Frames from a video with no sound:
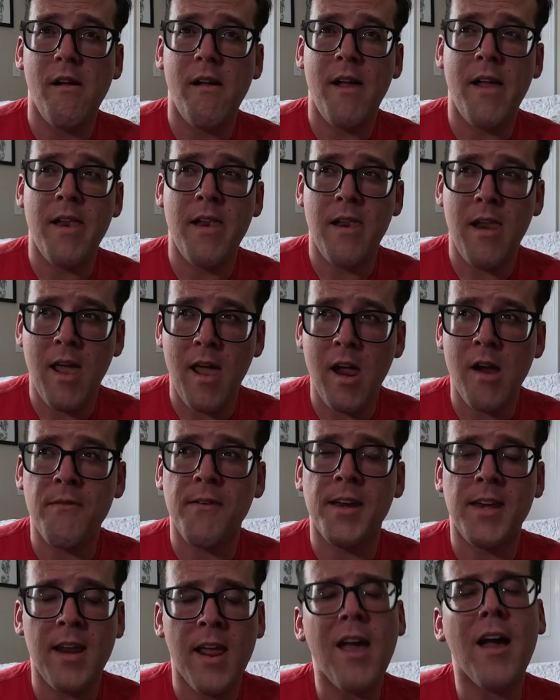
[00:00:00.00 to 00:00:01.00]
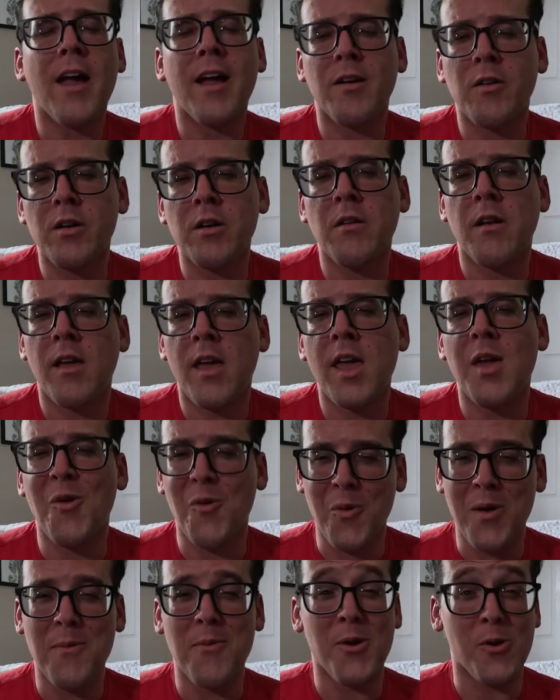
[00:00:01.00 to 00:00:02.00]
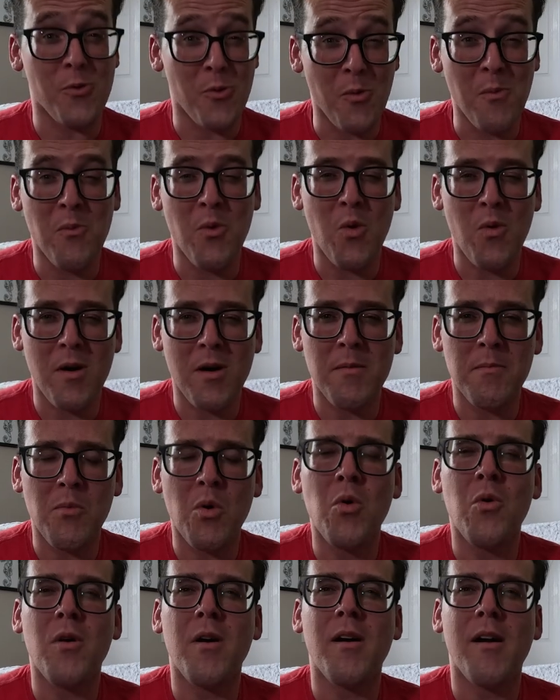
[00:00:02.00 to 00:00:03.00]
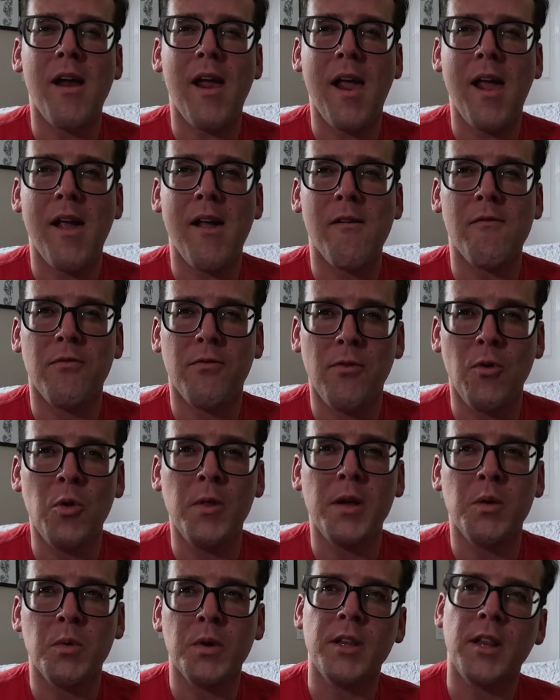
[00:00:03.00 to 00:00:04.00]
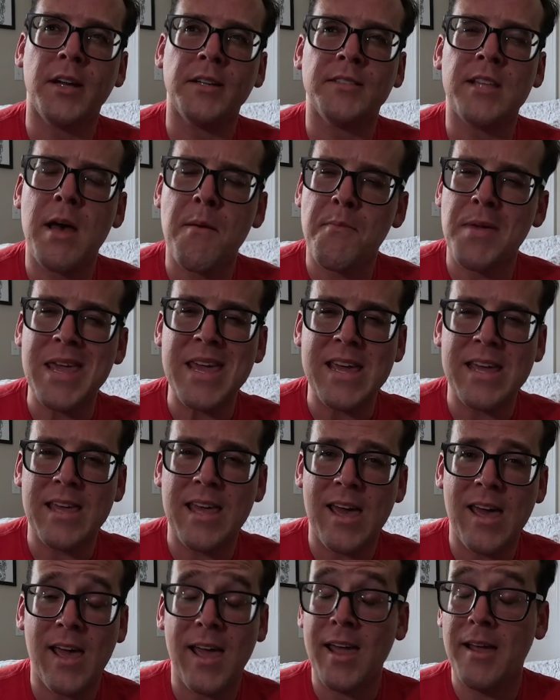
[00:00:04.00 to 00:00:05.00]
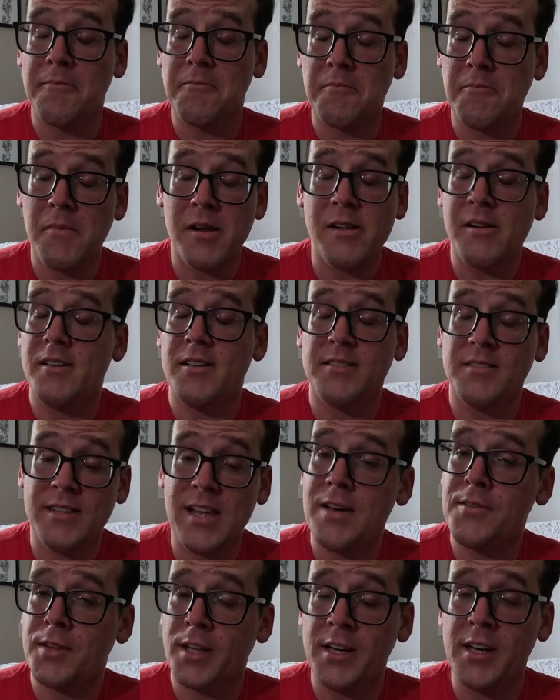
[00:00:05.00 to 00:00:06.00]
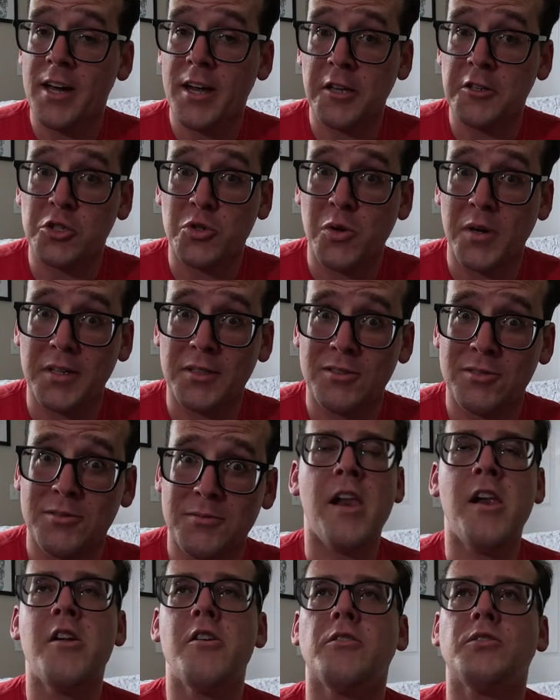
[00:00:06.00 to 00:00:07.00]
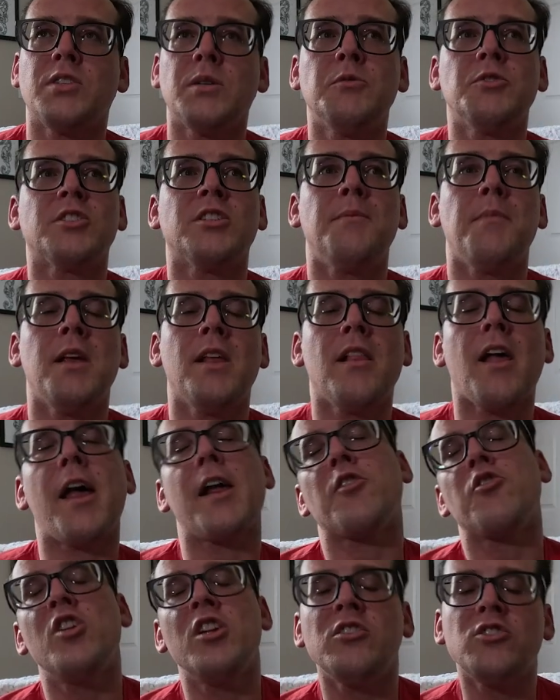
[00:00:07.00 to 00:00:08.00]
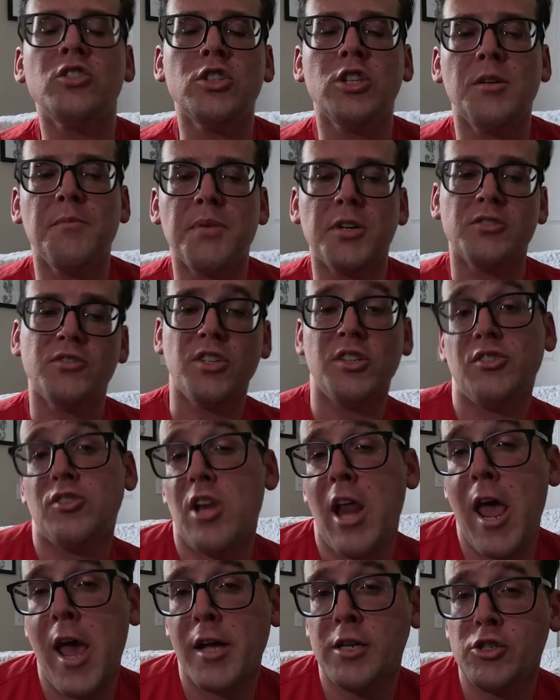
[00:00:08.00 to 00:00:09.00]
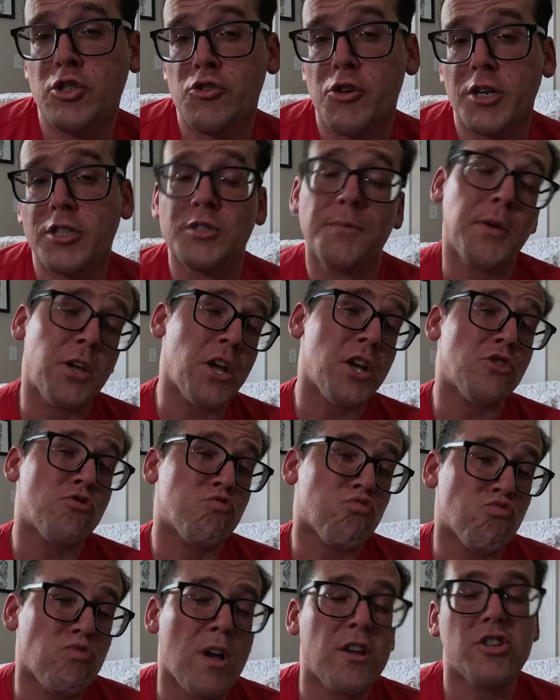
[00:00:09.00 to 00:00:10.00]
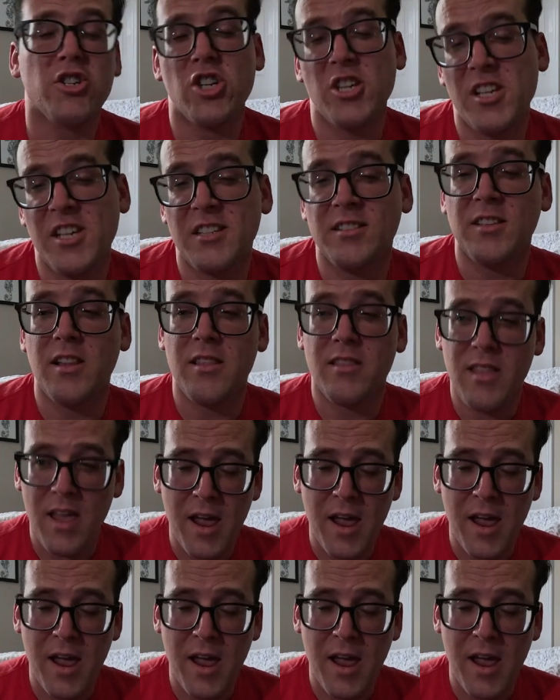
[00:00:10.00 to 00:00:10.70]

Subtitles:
And every day I grow to hate women more and more, and fully realize that being gay definitely not a choice. I don't know, someone's gonna be like, this Olympics needs an asterisk because Russia isn't